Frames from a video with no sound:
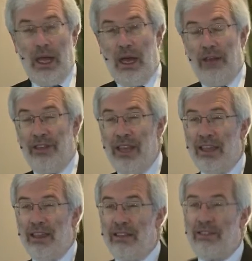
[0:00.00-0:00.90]
I think
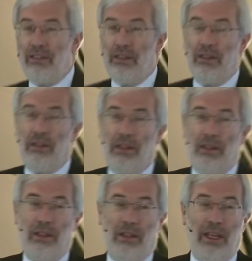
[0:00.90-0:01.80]
that
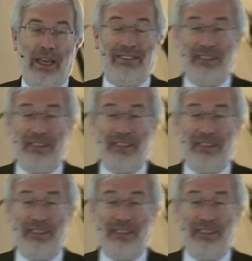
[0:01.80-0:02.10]
it's